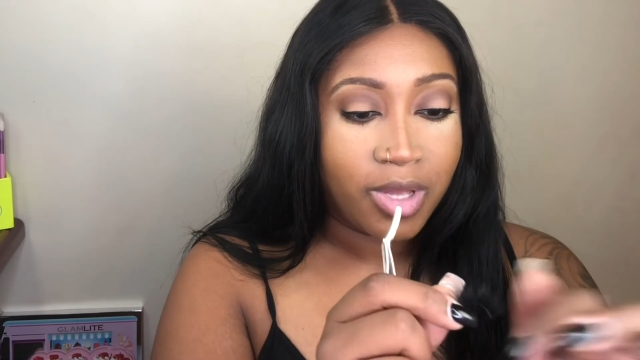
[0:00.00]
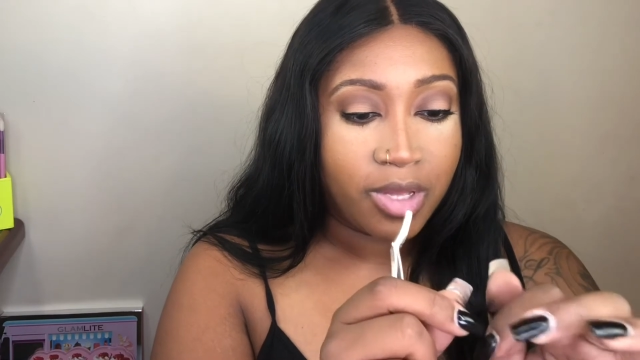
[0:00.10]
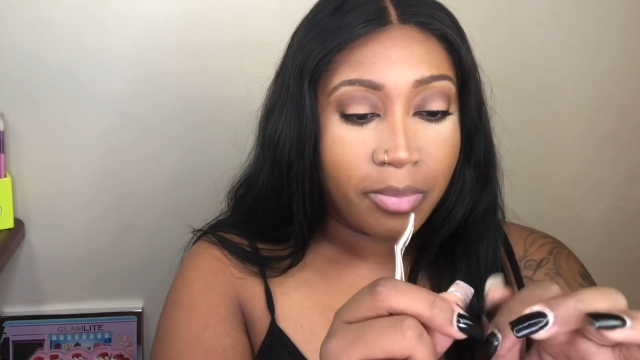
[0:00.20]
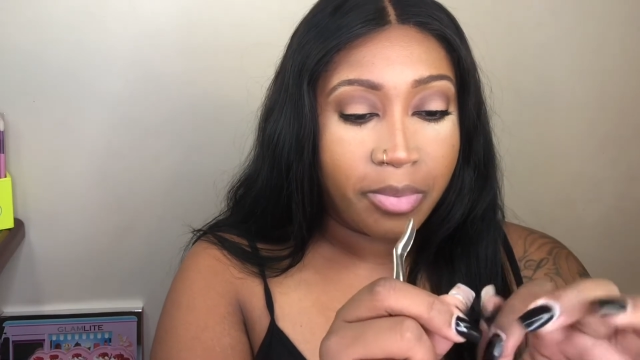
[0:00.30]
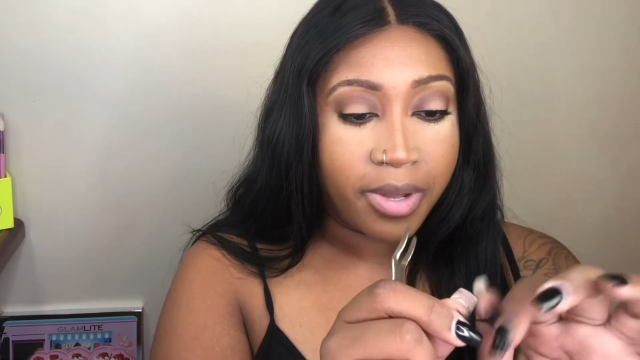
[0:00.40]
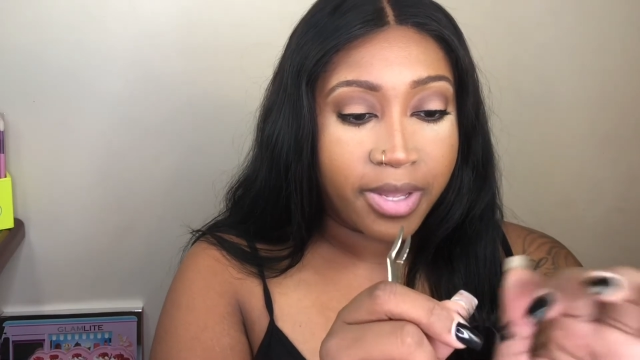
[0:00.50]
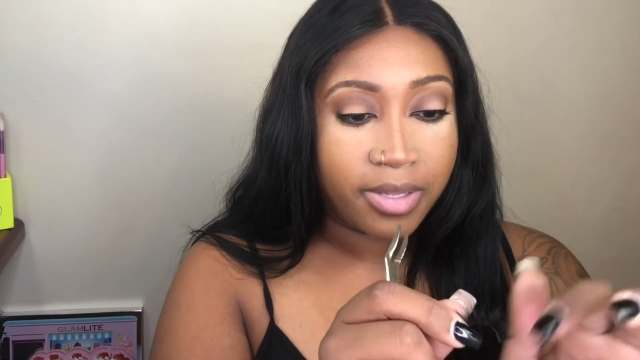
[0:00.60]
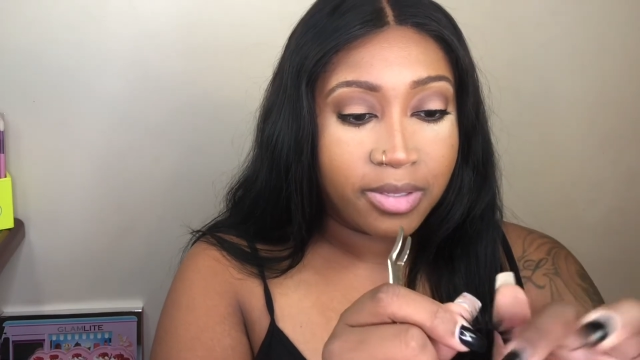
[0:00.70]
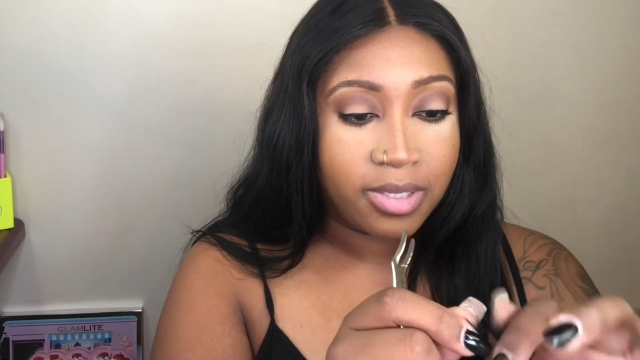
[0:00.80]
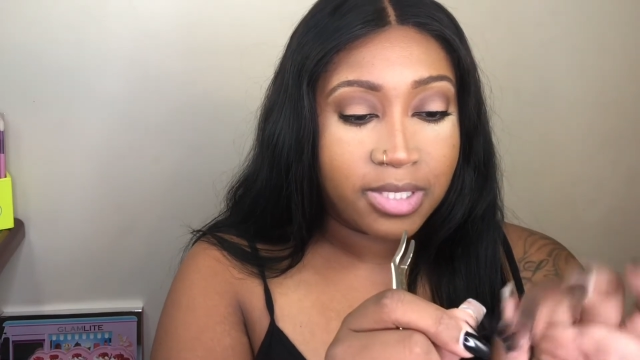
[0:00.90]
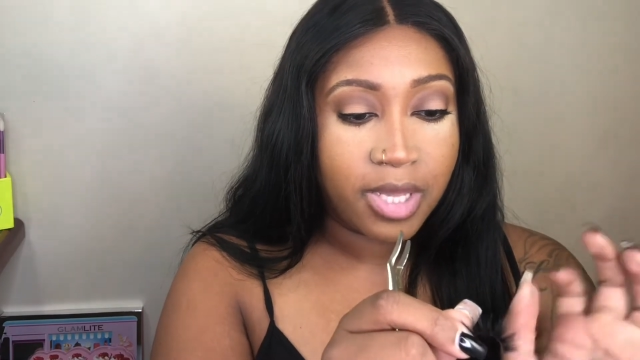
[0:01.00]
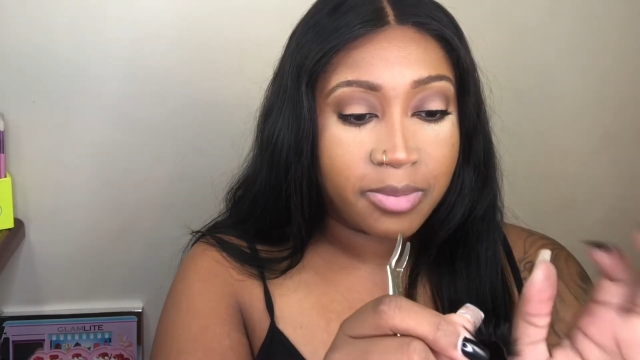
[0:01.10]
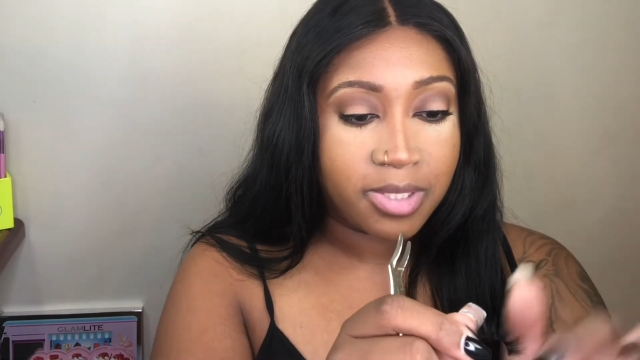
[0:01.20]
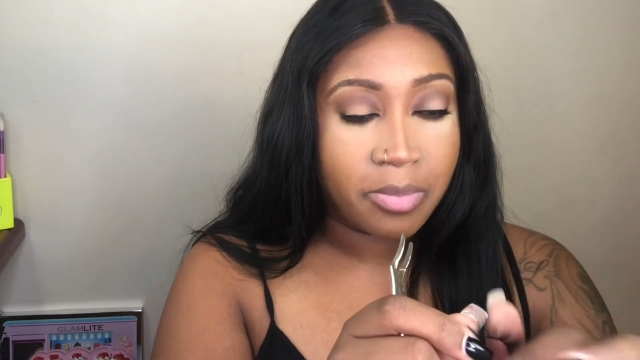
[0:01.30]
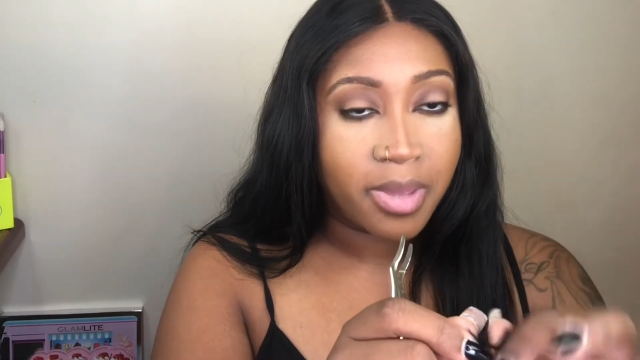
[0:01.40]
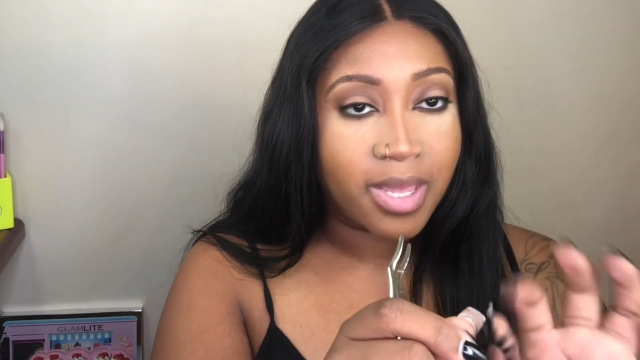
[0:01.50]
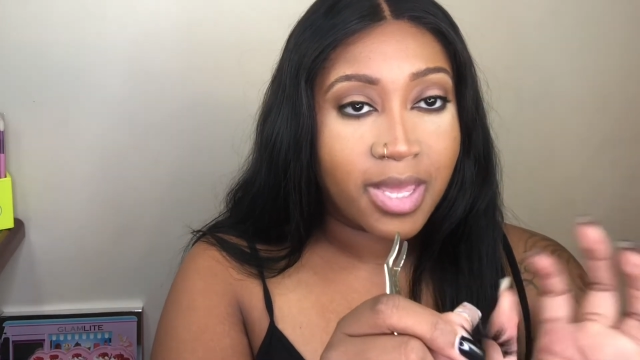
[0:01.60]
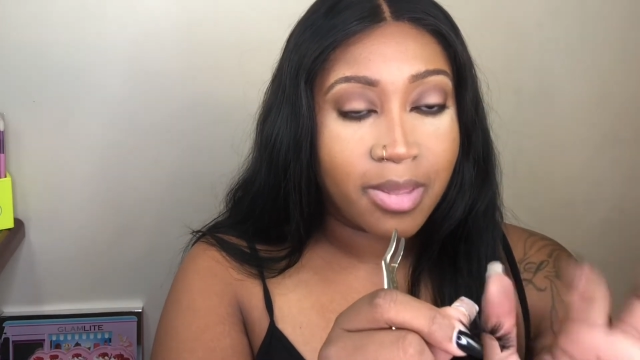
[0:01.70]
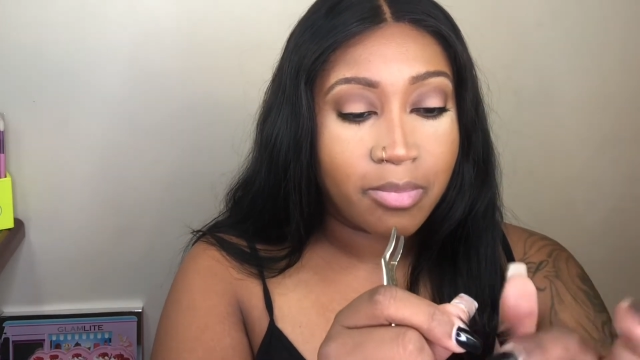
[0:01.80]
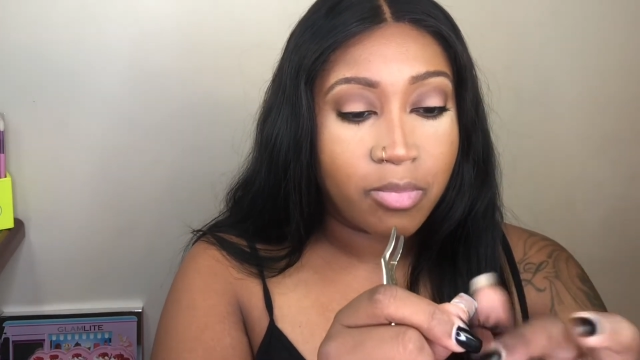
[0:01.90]
But this helps them make
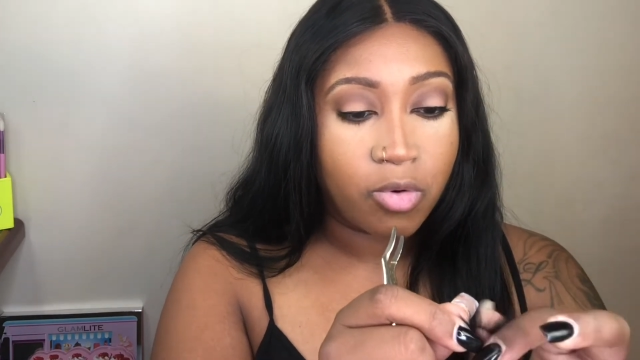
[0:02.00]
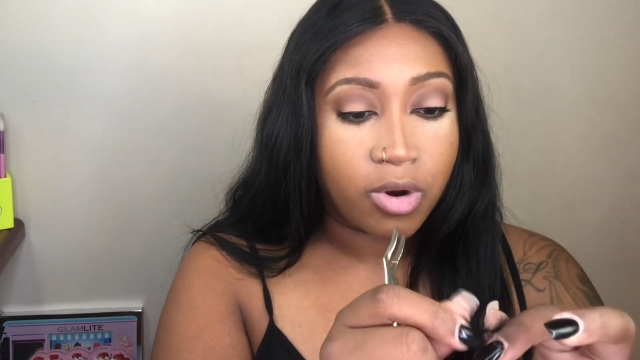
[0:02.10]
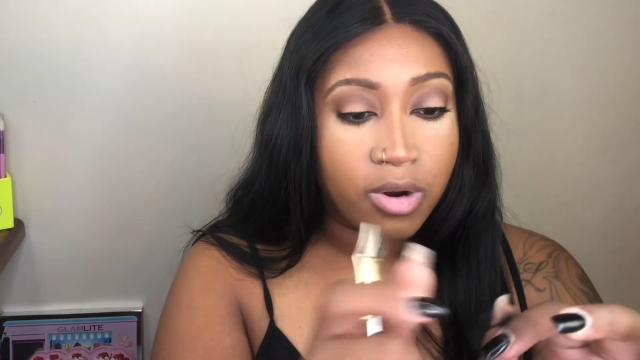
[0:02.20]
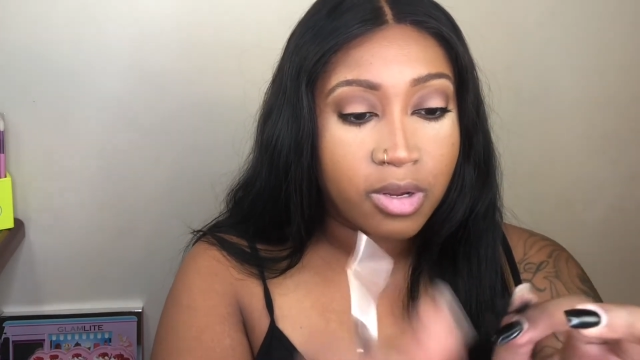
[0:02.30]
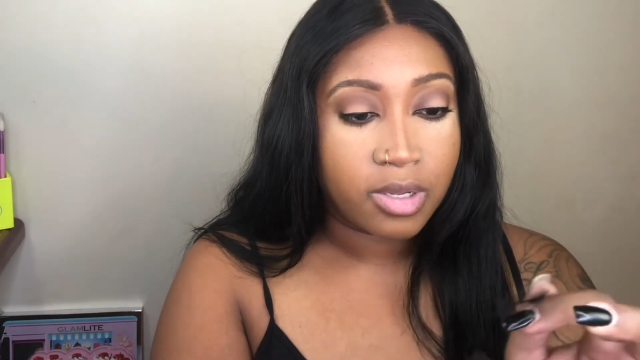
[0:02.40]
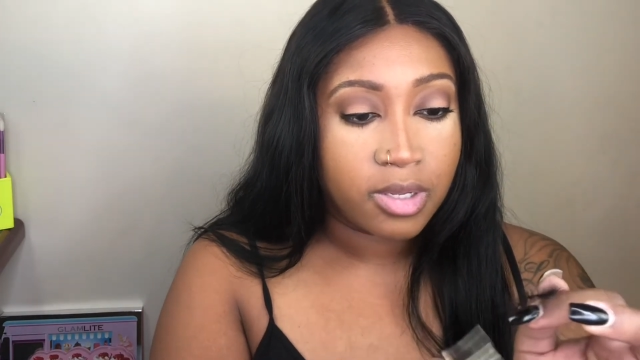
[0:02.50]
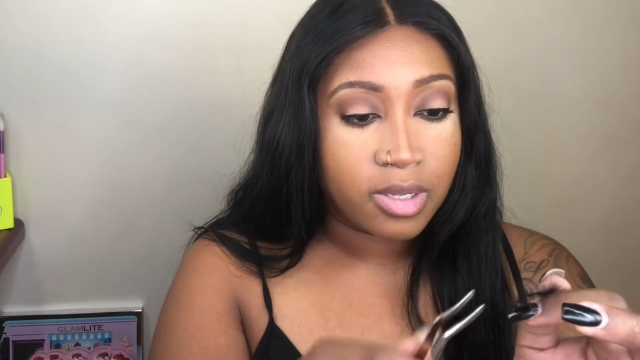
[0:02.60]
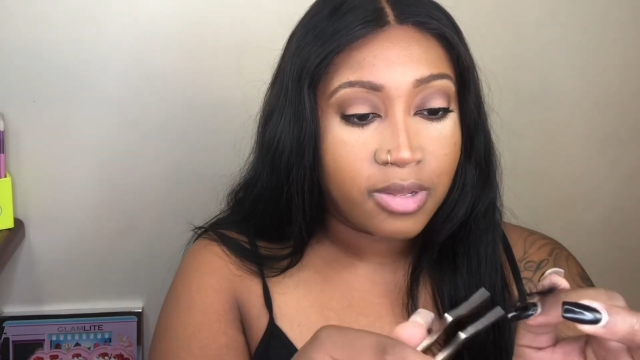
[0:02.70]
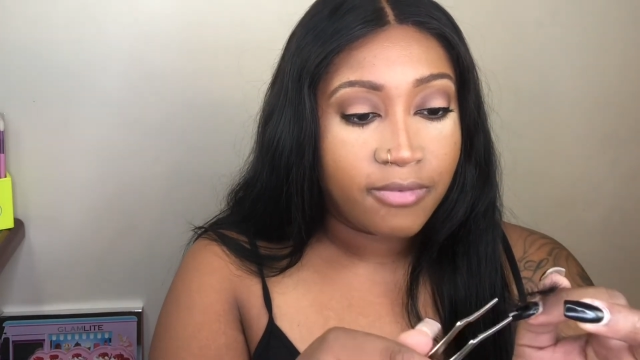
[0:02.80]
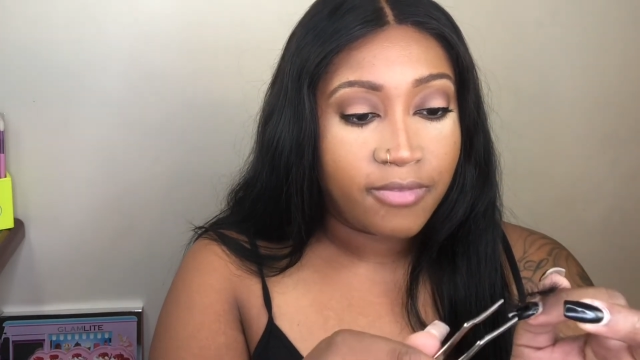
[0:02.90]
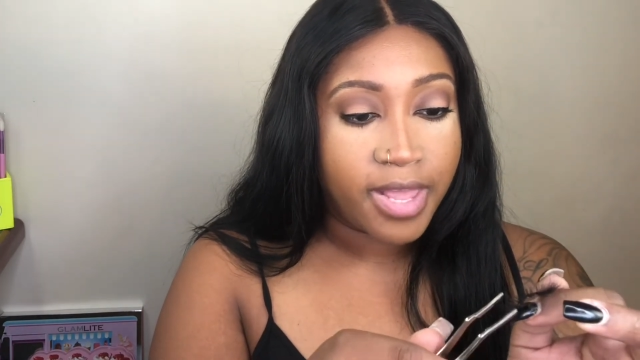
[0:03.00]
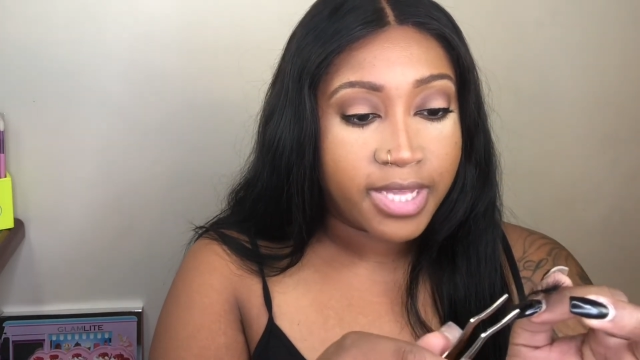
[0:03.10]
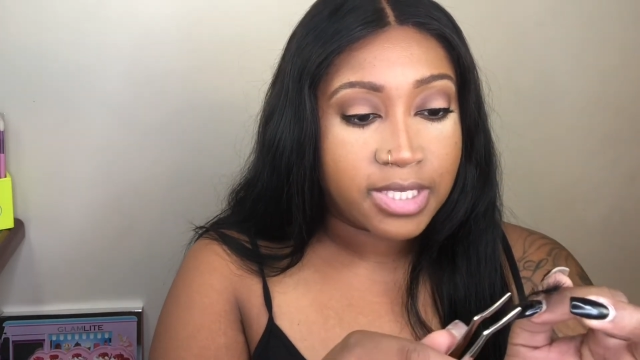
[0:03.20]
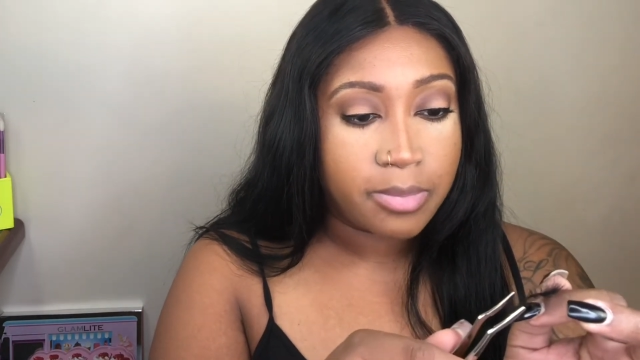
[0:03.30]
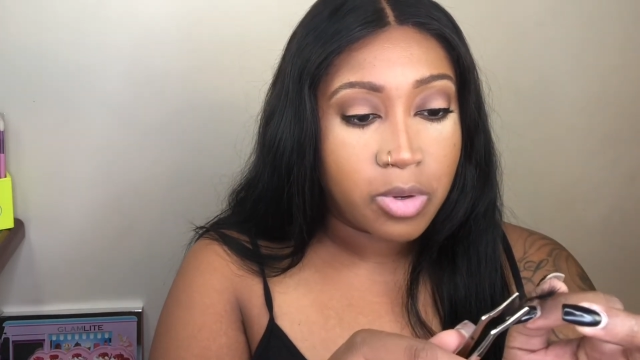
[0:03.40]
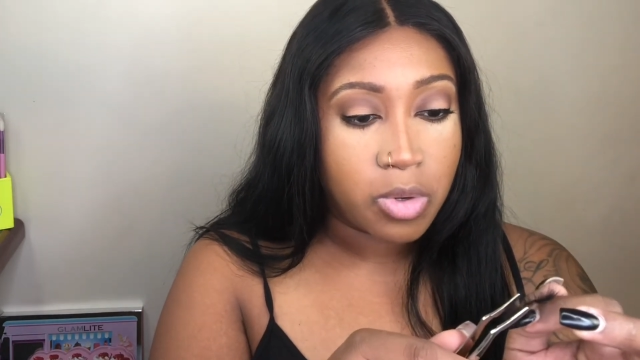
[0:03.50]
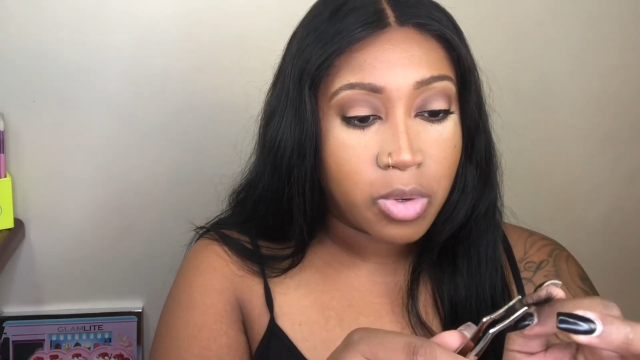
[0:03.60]
it more flexible.